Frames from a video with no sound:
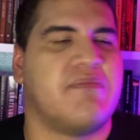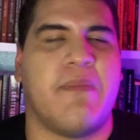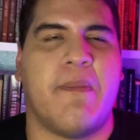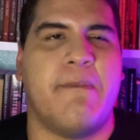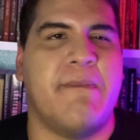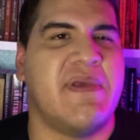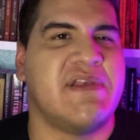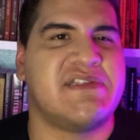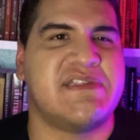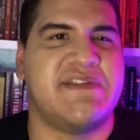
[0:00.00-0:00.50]

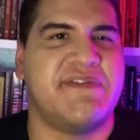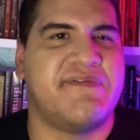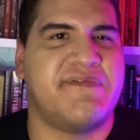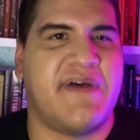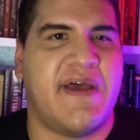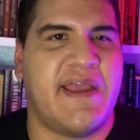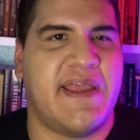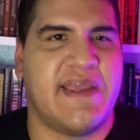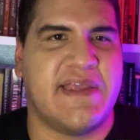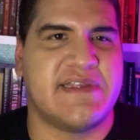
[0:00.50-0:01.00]

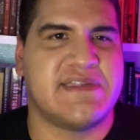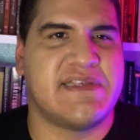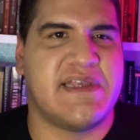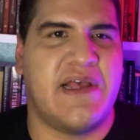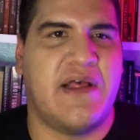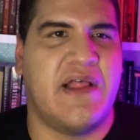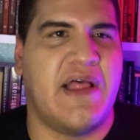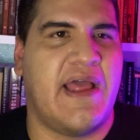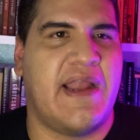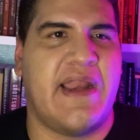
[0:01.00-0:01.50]
mystifying as
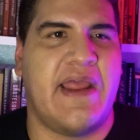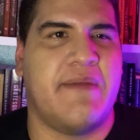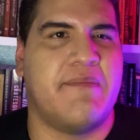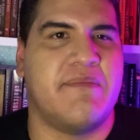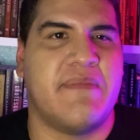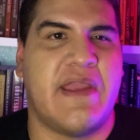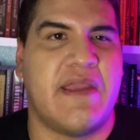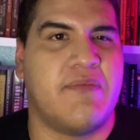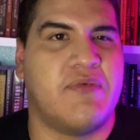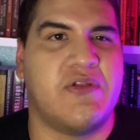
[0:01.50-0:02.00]
hell, and
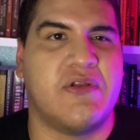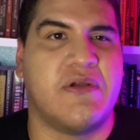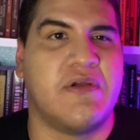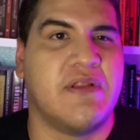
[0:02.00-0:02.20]
I'm able to